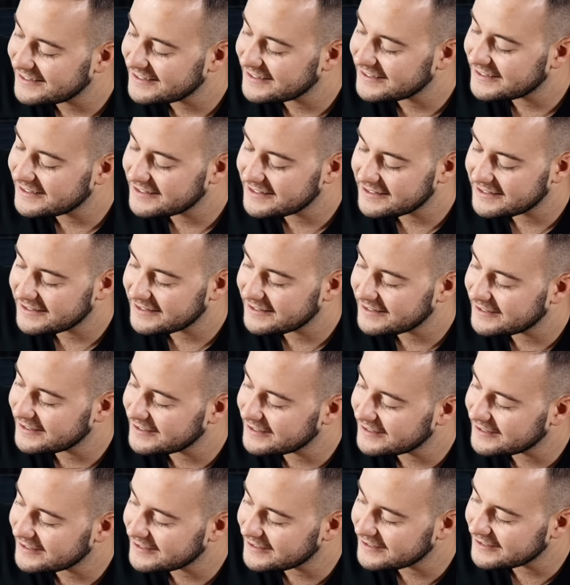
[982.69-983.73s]

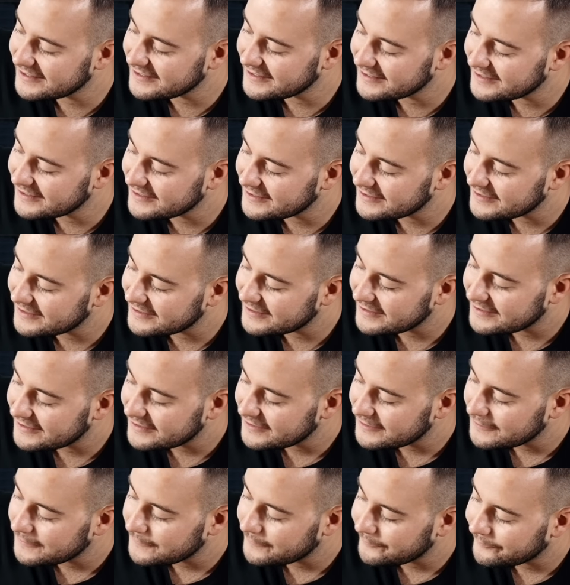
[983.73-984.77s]

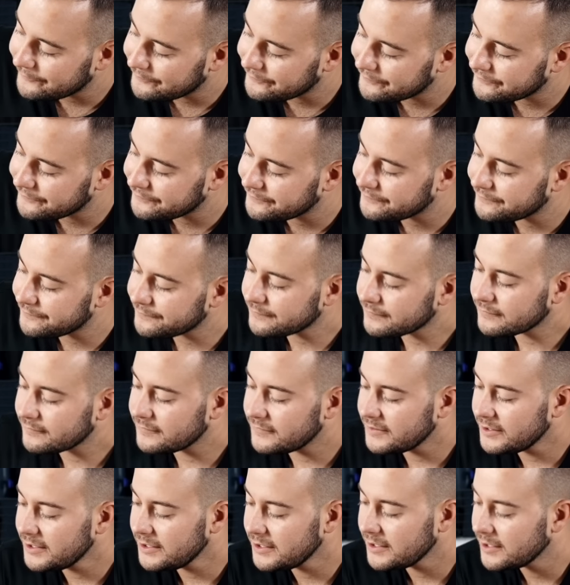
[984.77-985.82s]

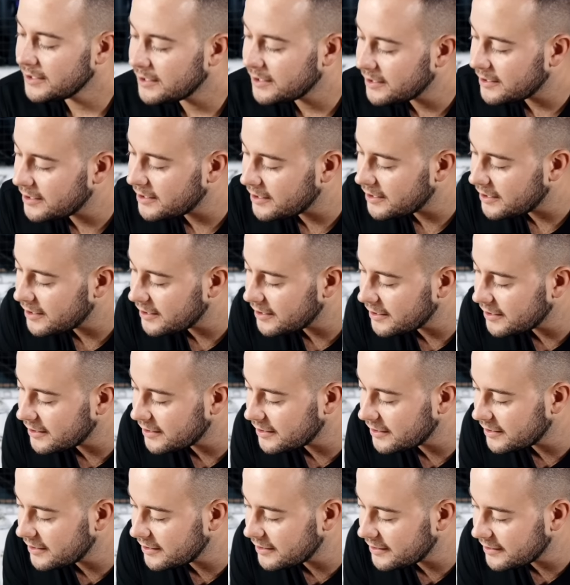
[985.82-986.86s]

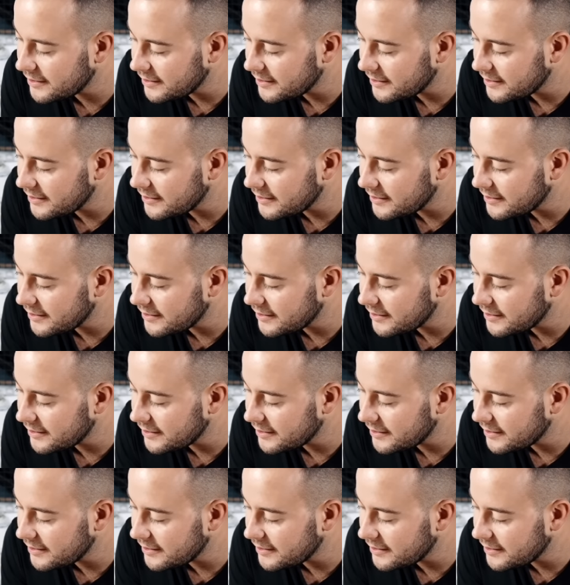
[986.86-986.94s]
(no one is talking)